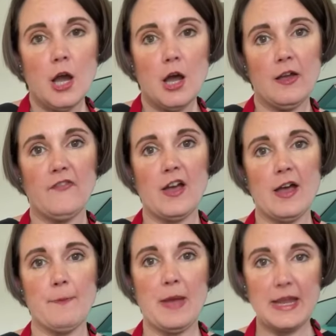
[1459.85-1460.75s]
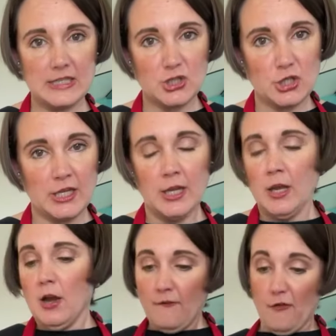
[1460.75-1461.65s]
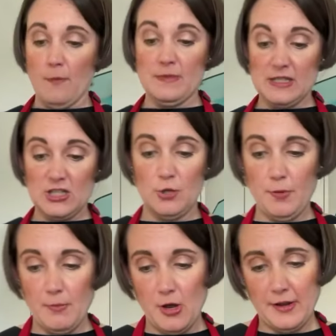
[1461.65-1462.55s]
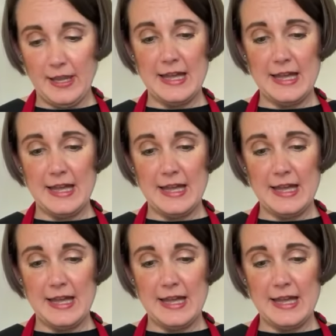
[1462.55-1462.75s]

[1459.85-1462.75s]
of pastry from the supermarket.